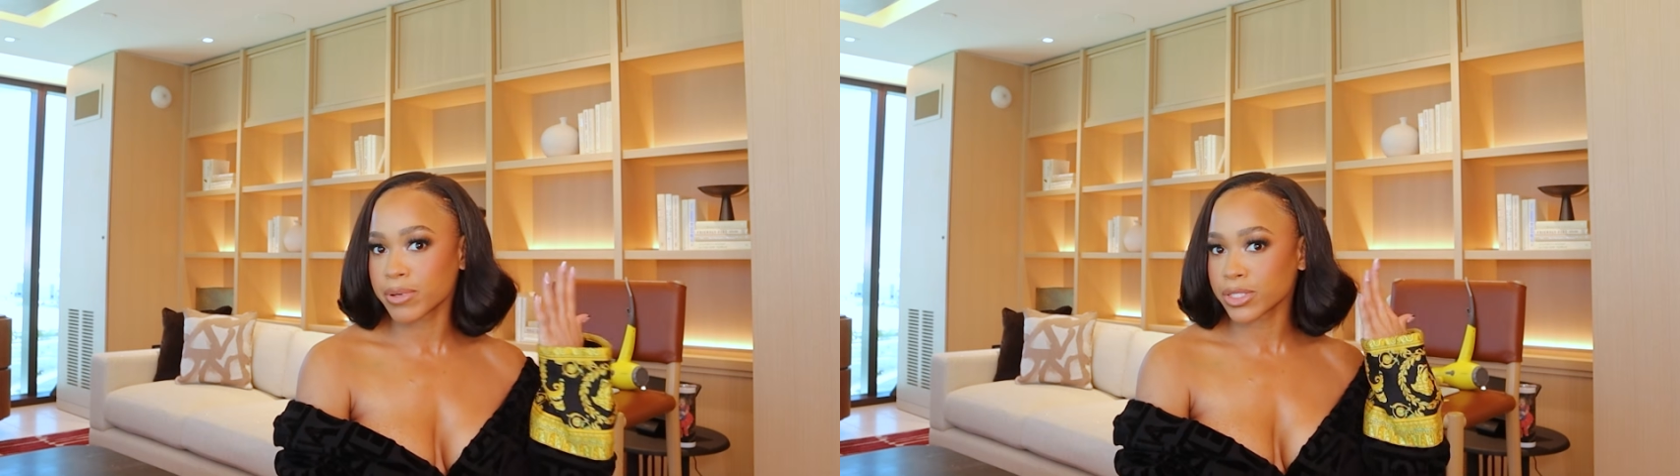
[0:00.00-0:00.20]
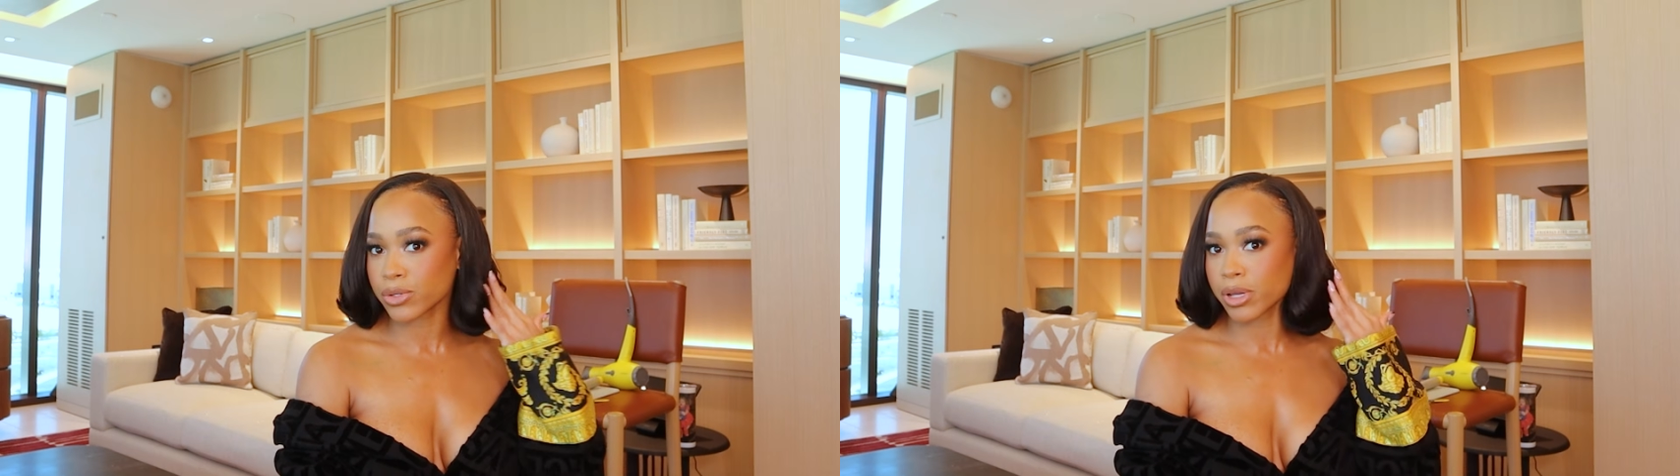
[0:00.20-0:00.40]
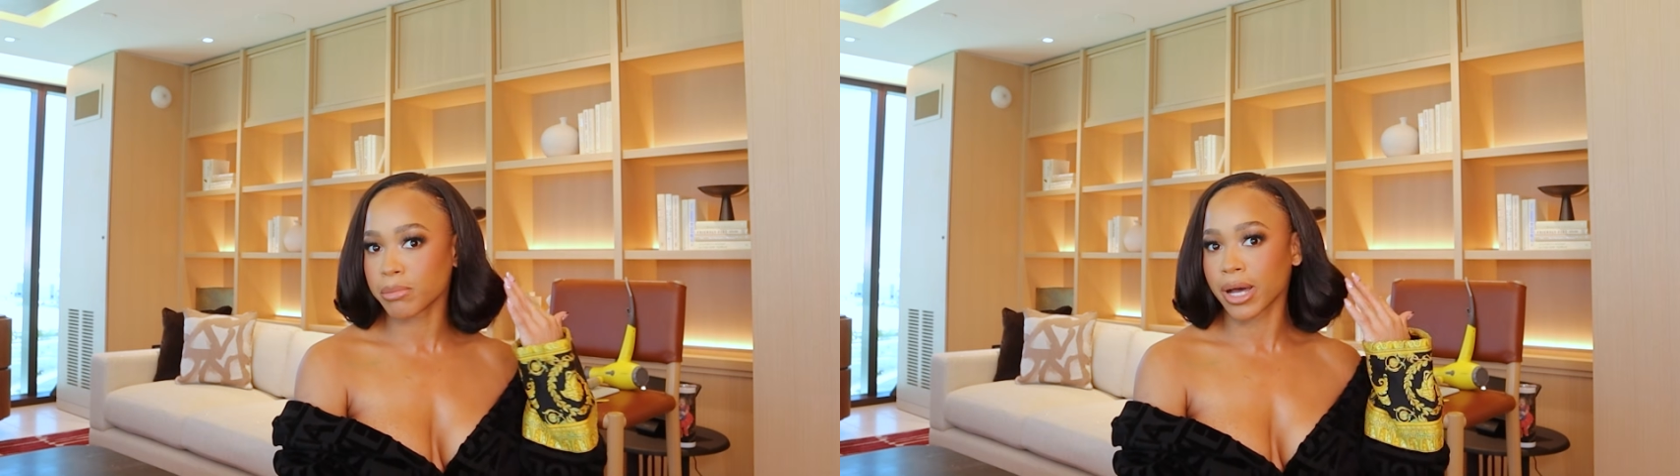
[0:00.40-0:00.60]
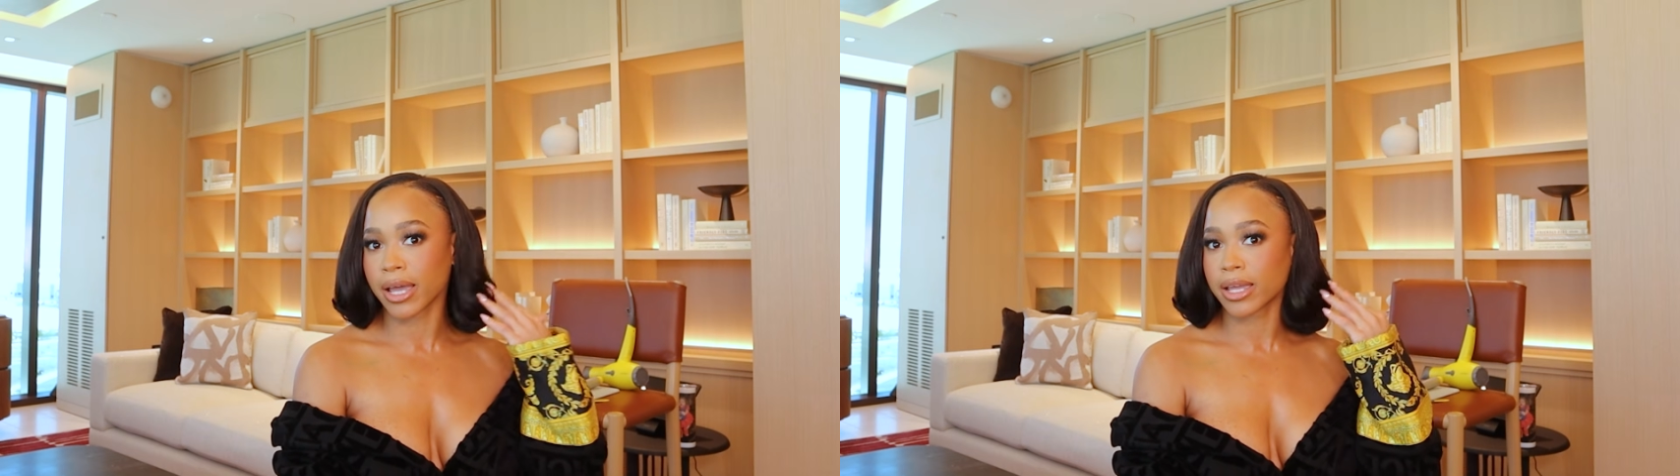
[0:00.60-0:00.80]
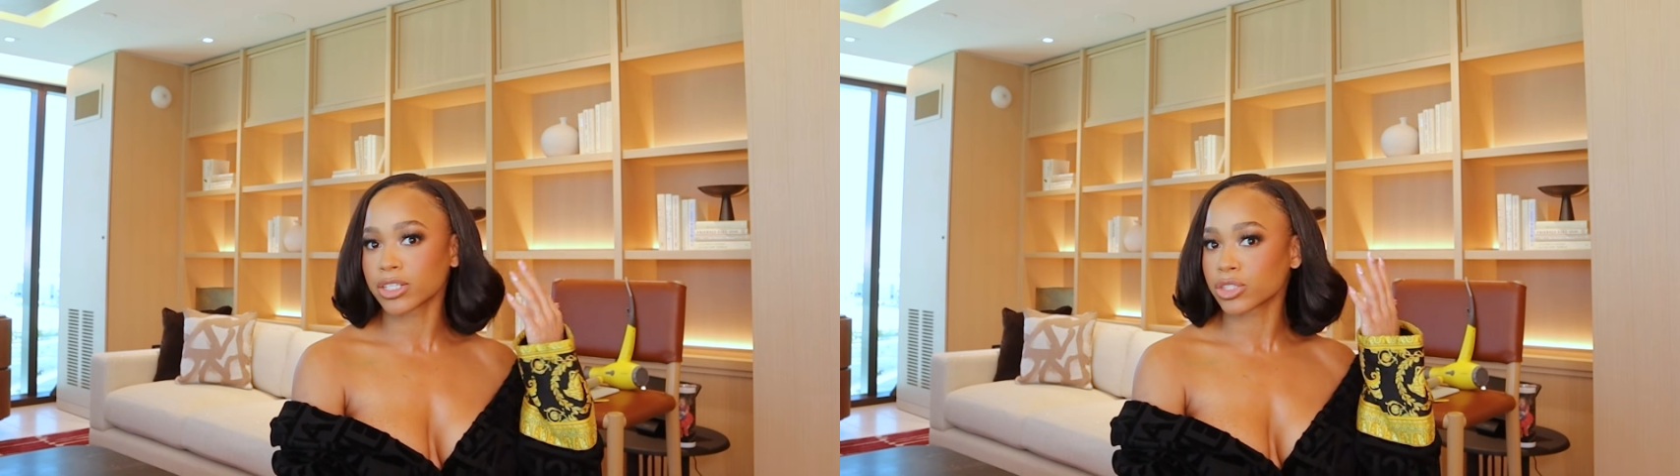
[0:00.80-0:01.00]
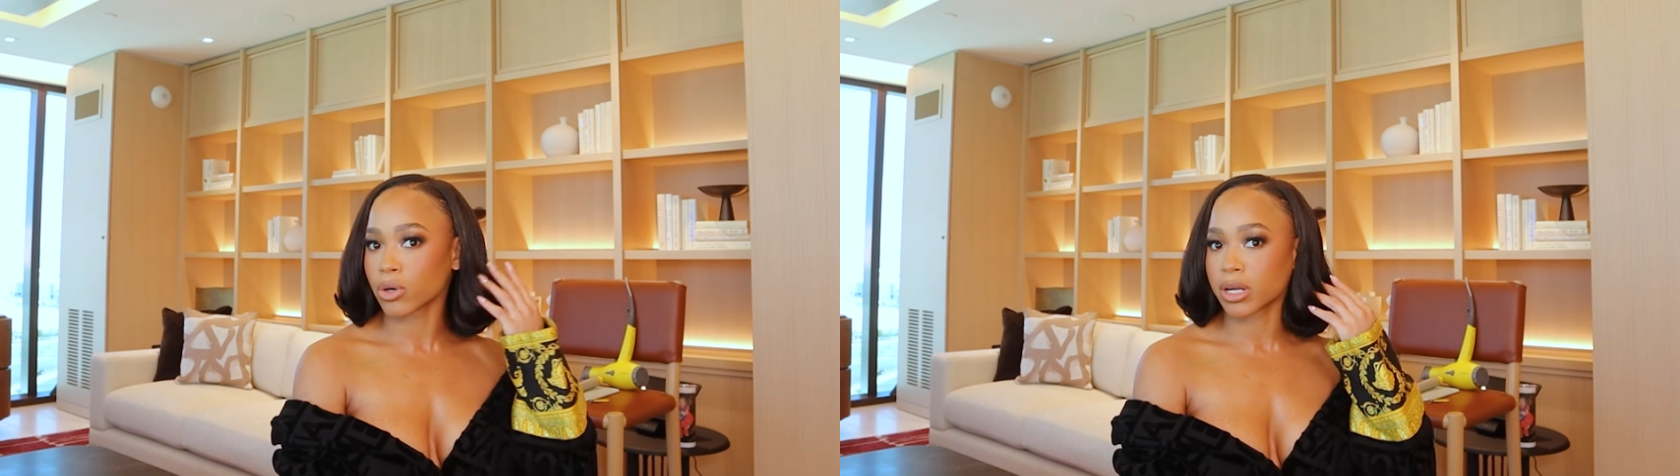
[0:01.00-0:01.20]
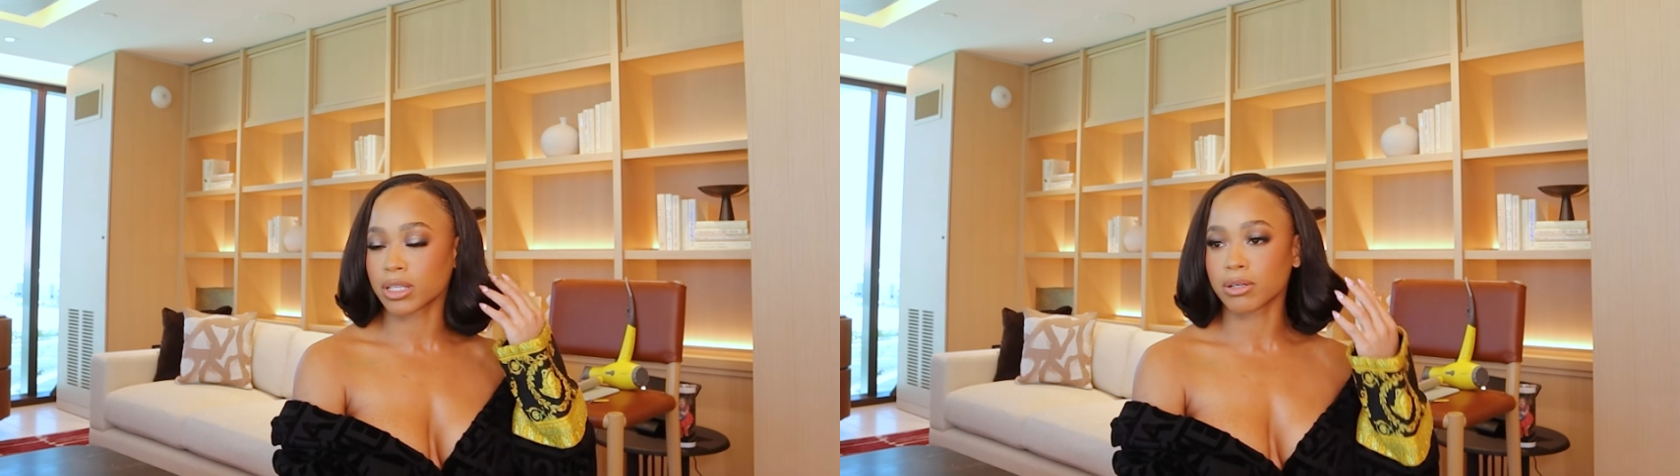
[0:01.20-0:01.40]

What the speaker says: I've been doing my short